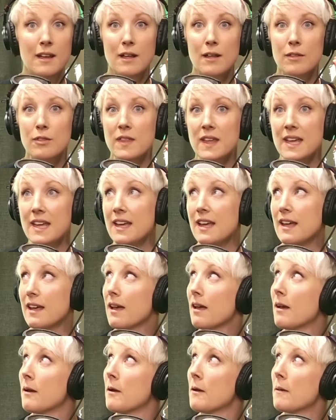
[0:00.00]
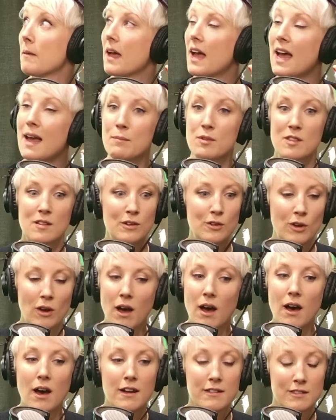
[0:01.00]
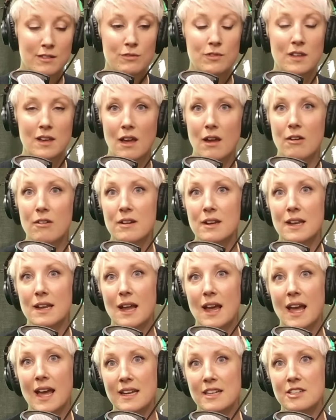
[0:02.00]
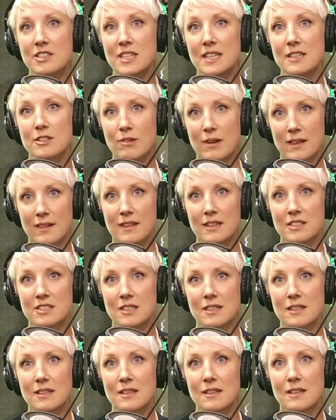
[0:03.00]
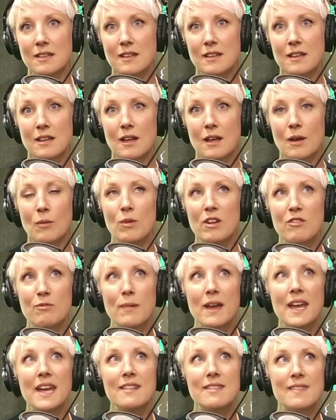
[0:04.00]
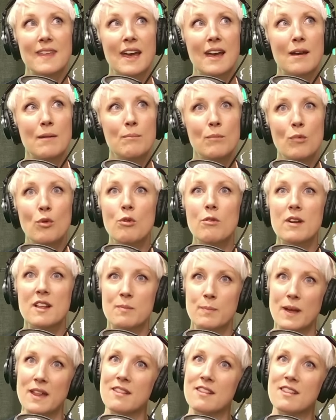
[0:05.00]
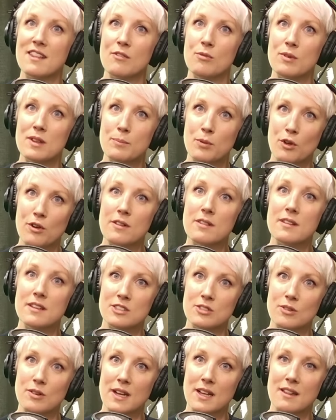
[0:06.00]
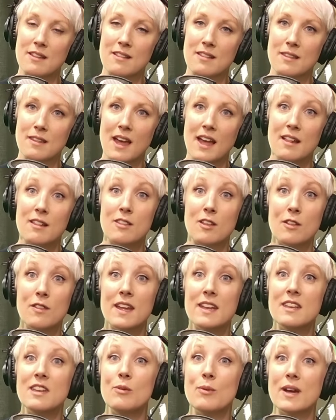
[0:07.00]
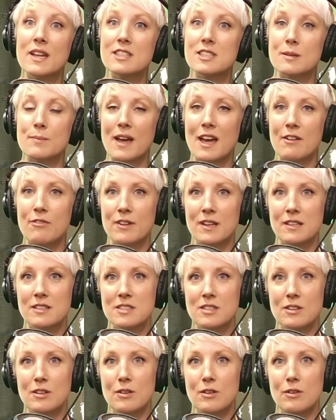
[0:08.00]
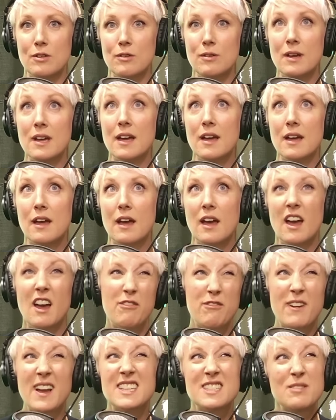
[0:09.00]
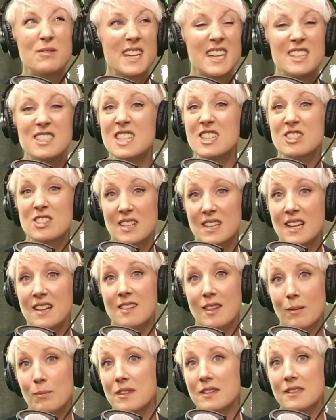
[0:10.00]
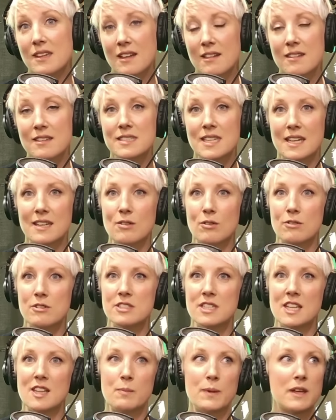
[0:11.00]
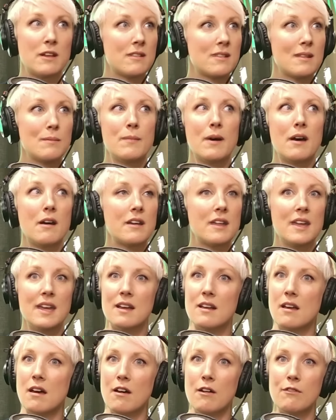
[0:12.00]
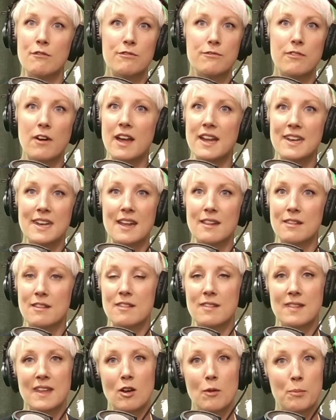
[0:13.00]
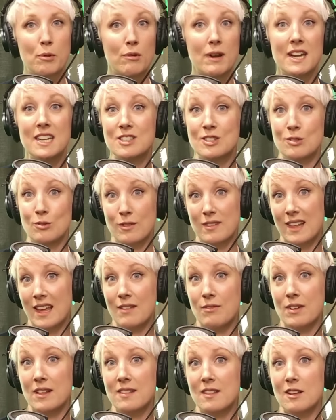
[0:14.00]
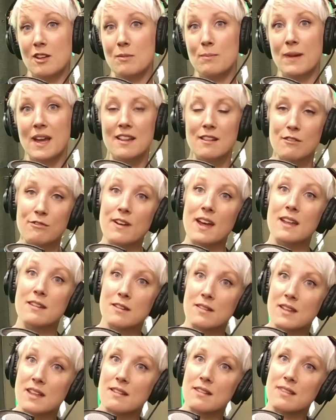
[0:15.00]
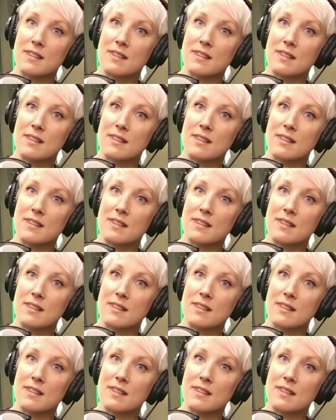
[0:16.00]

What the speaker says: the absolute heart of the current energy transition. We've made that more expensive with a policy choice. And so then you end up having to effectively additionally subsidize the technologies because the market can't finance the operational savings that you make, the fact that these